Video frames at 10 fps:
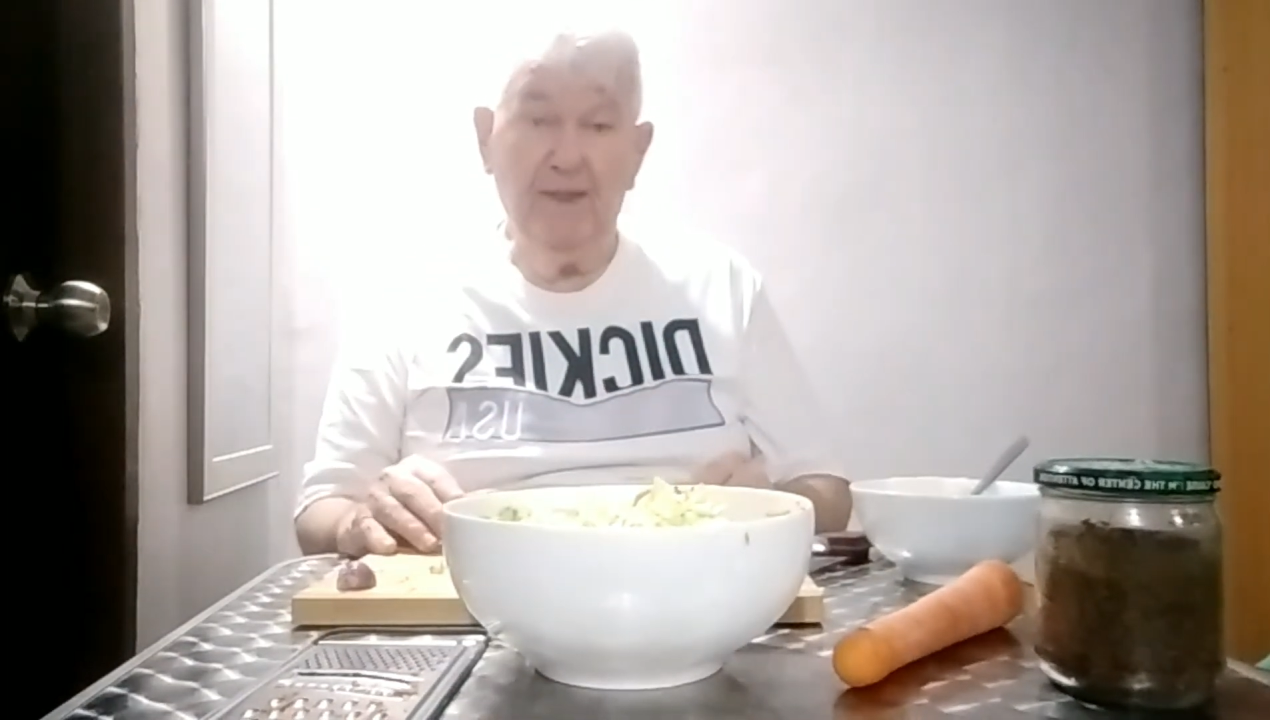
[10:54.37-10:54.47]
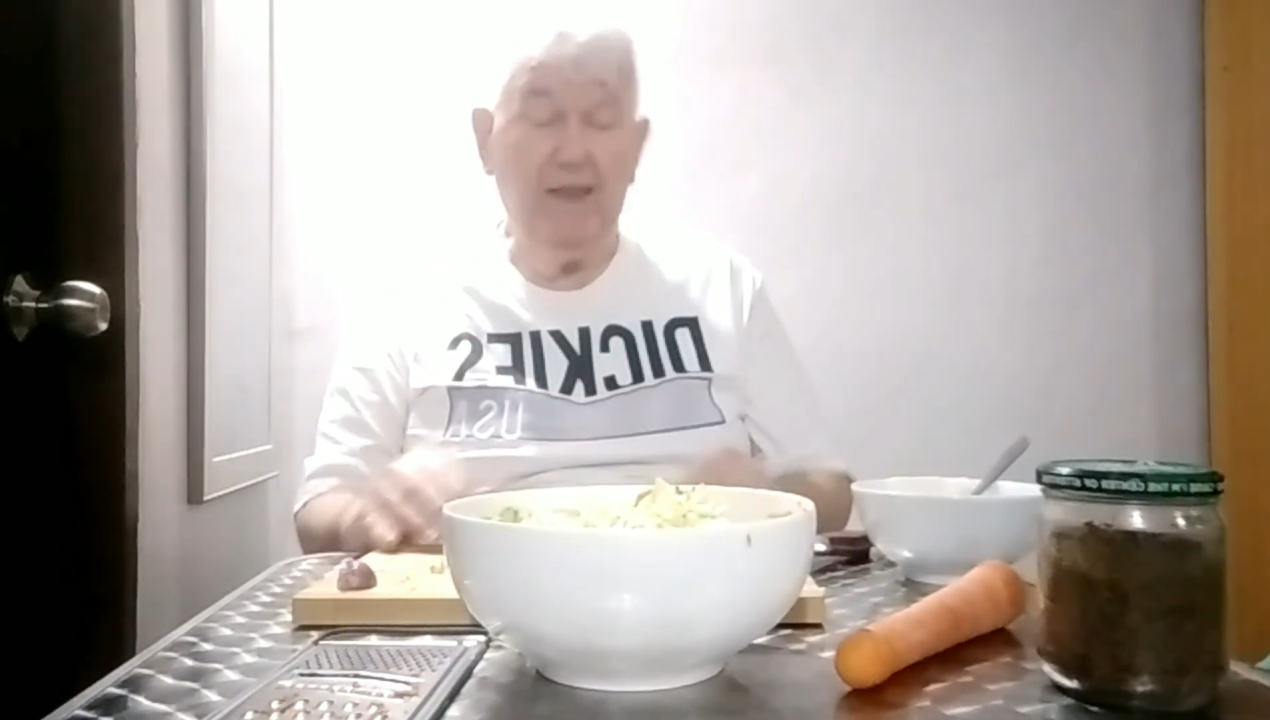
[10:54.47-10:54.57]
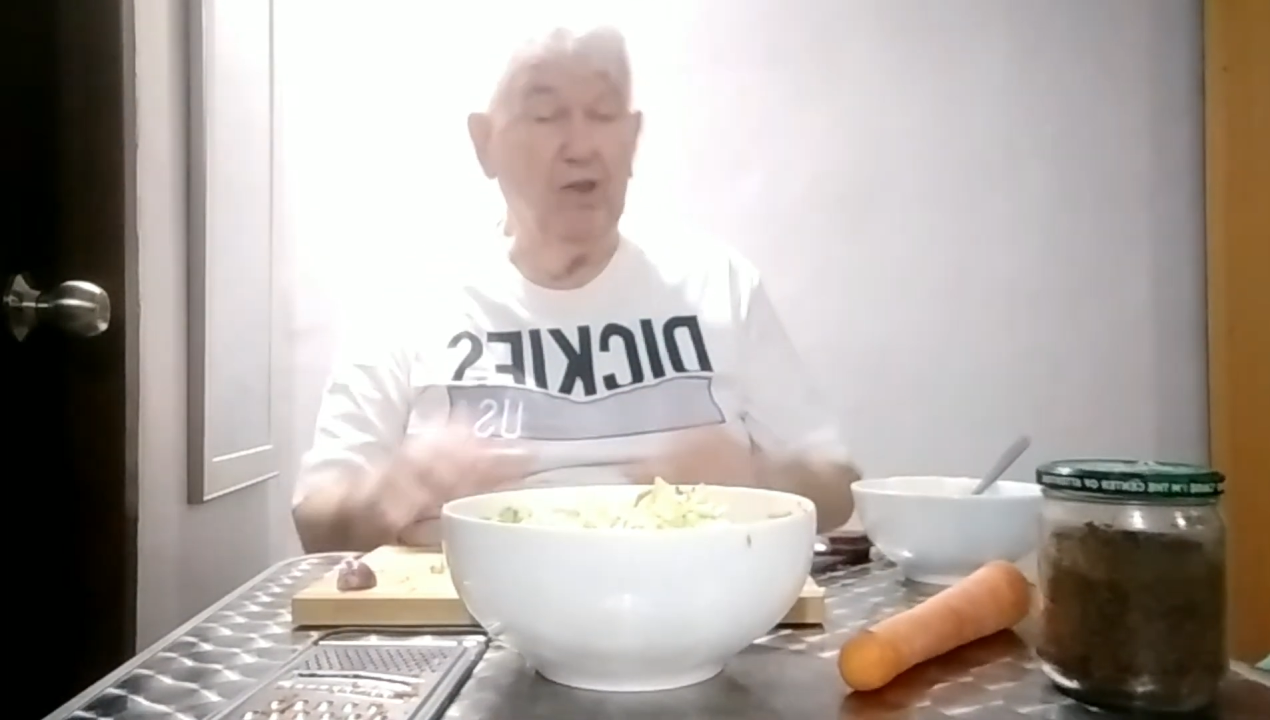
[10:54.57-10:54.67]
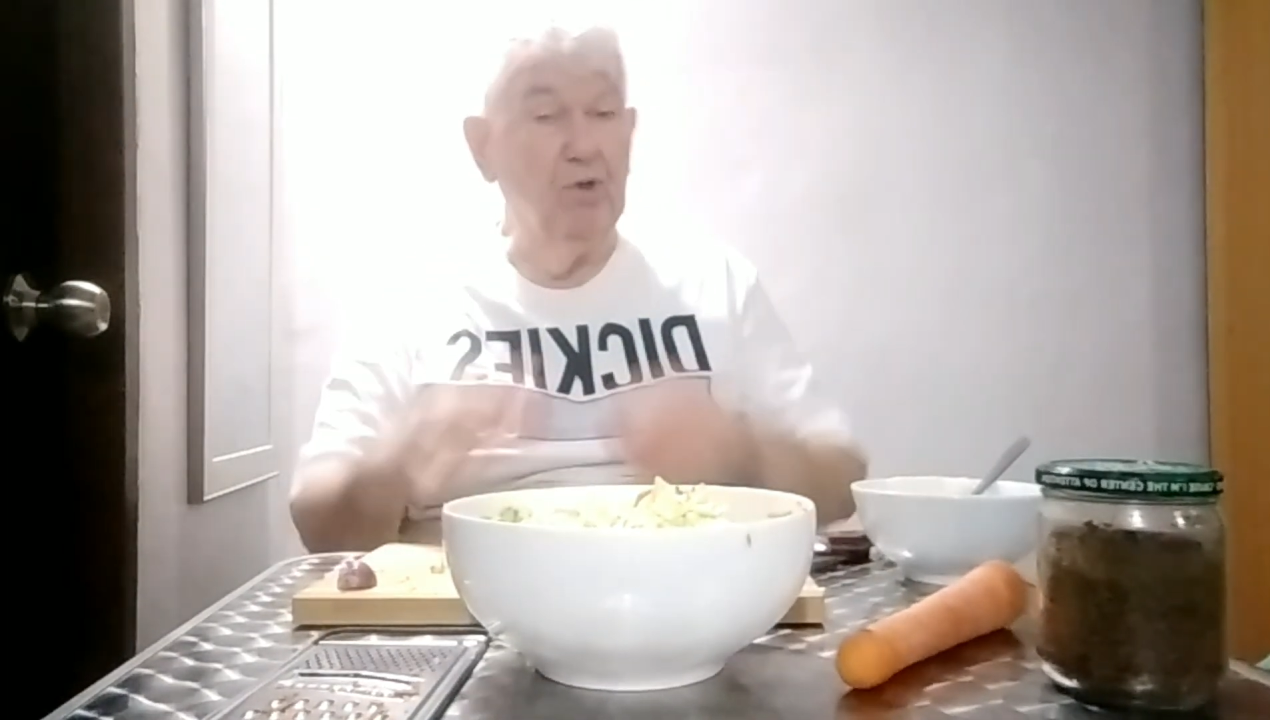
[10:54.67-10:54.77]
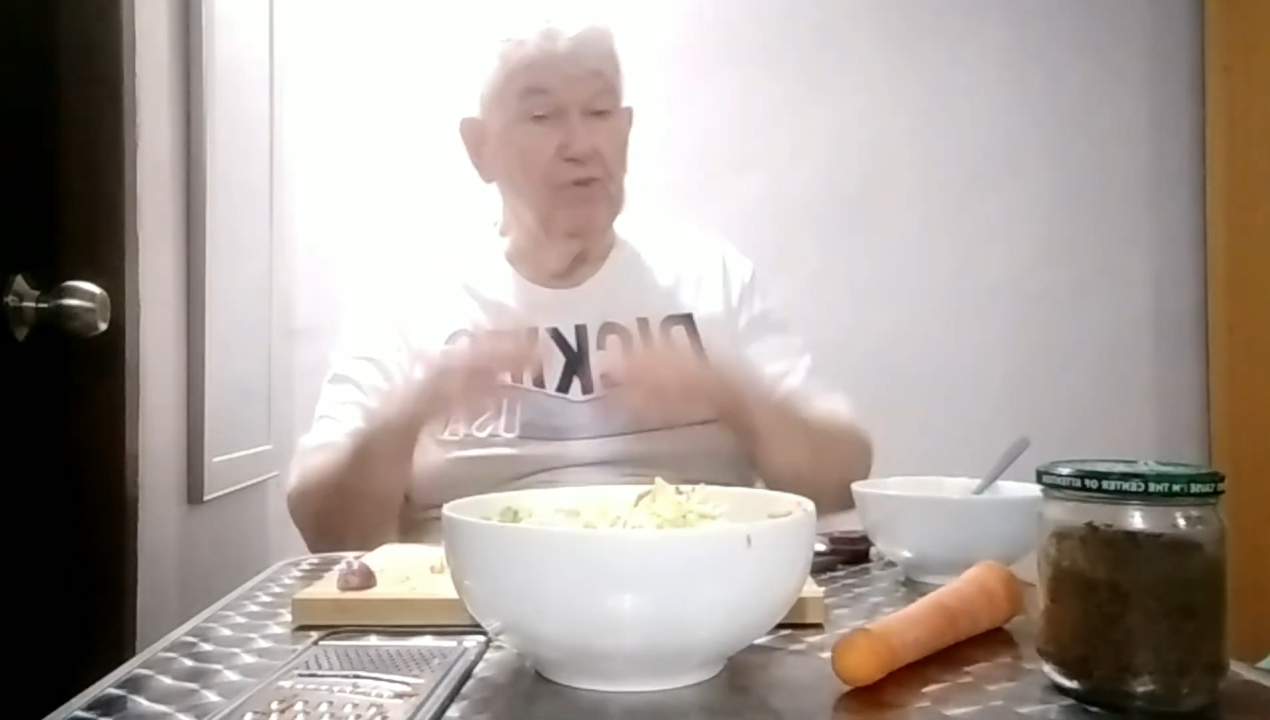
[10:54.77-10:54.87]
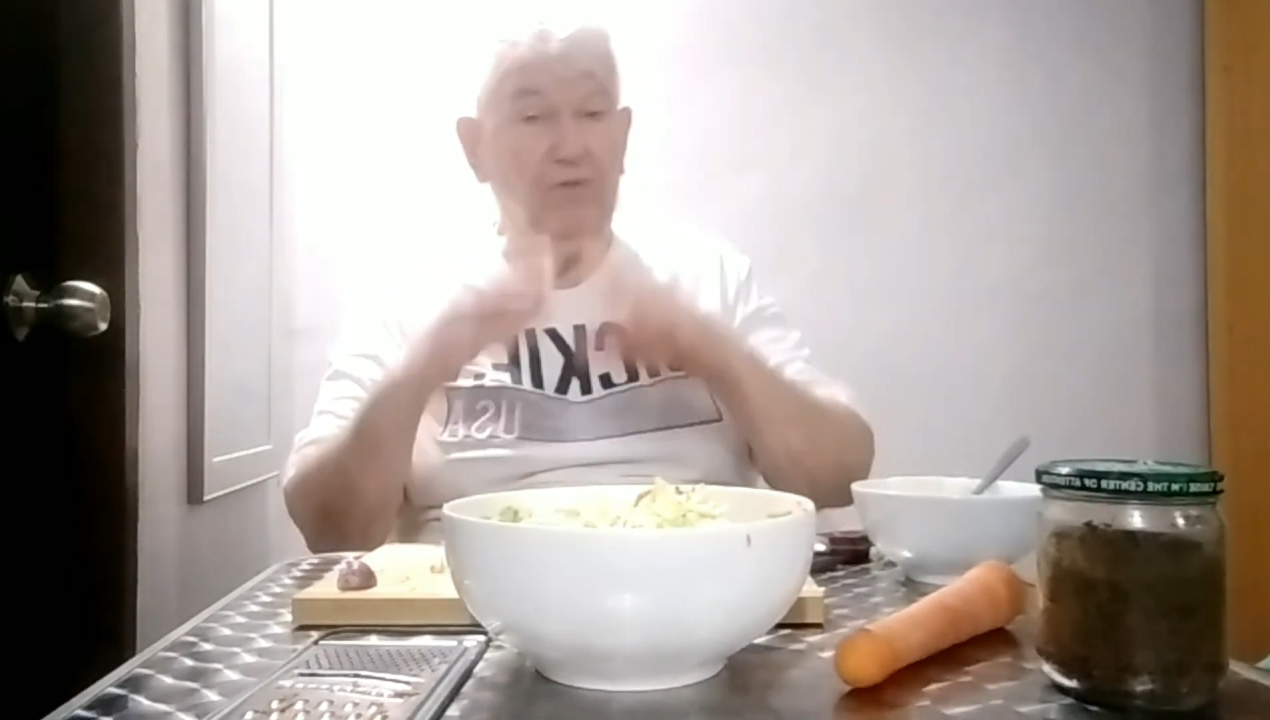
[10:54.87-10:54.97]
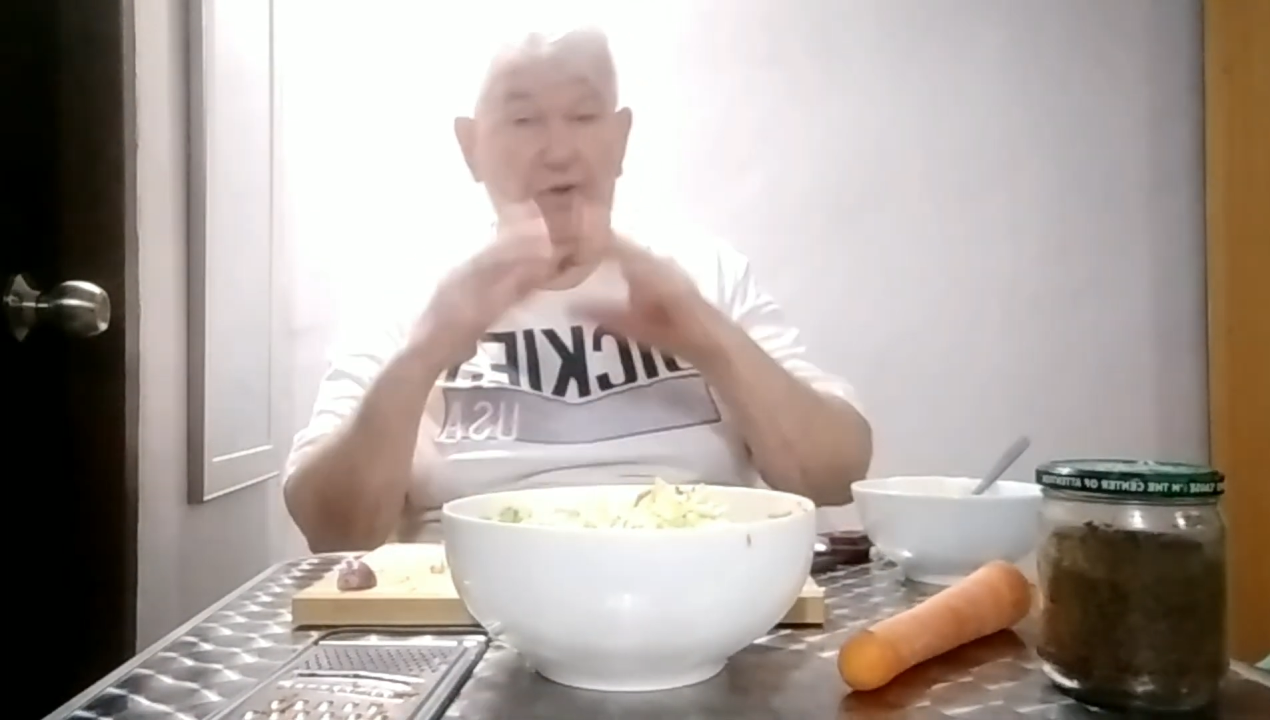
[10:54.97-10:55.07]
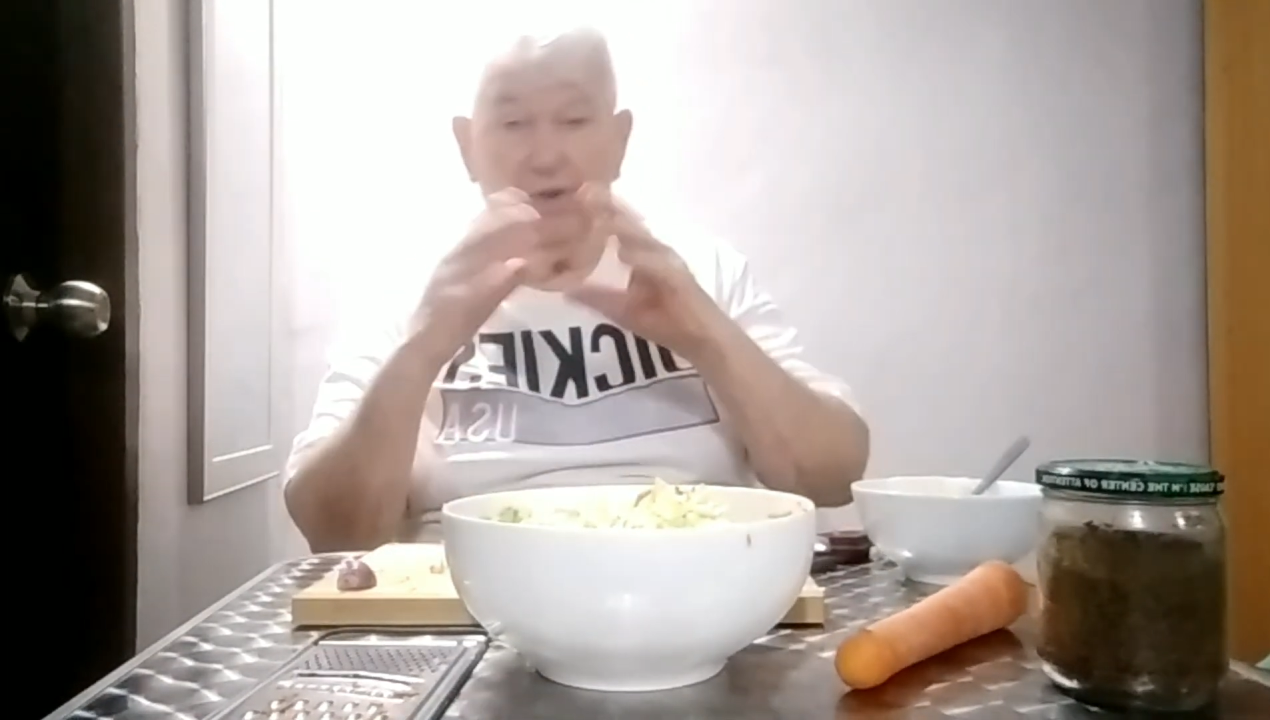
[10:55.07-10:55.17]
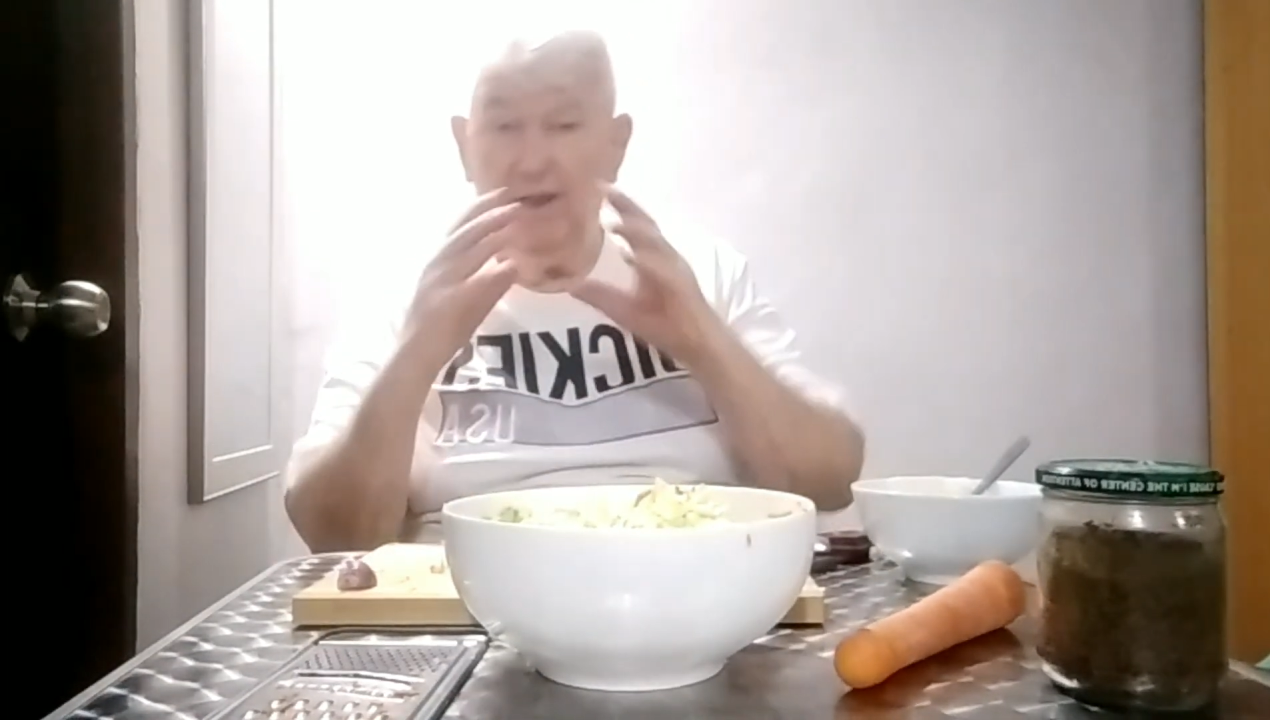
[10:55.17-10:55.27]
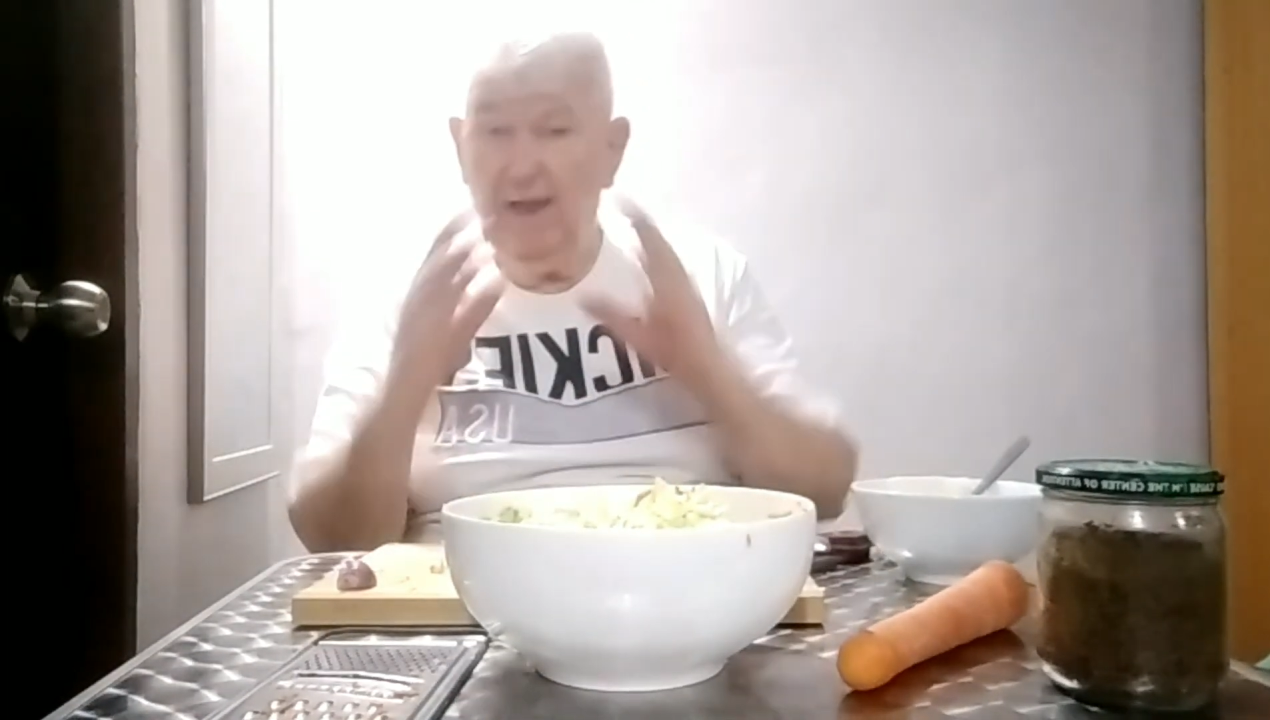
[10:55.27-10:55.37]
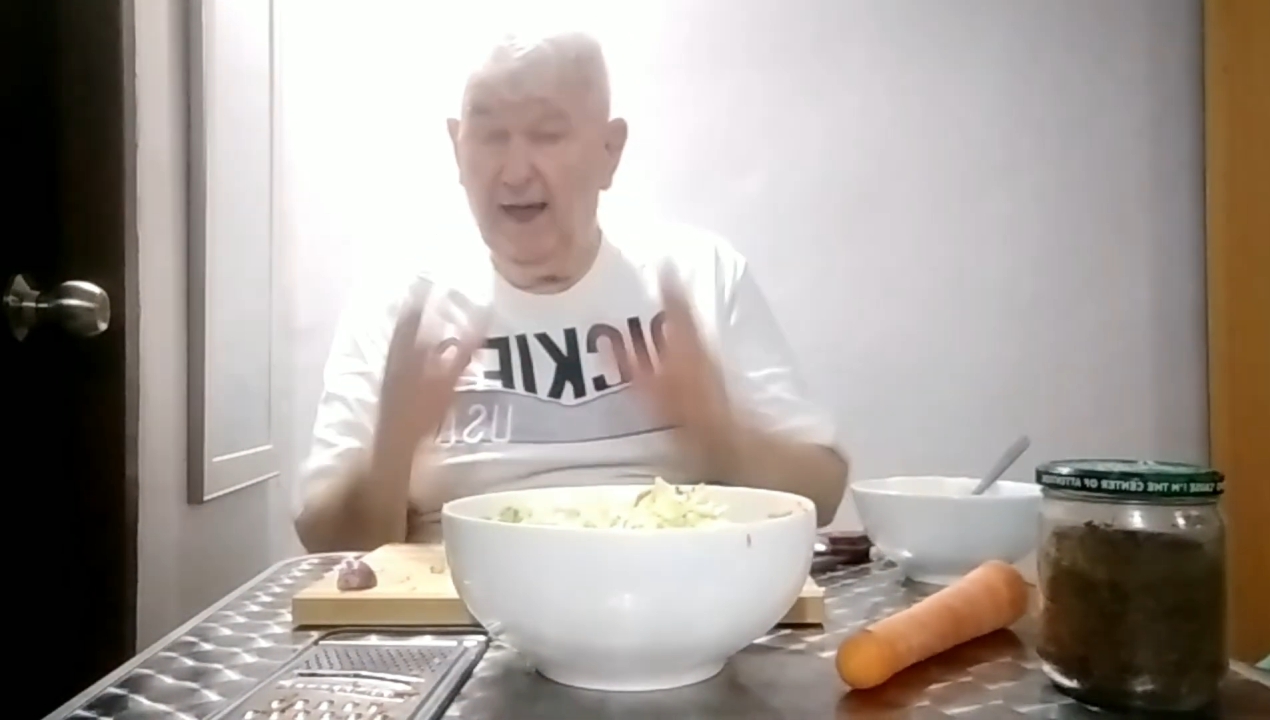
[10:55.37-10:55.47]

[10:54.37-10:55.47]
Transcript: That goes for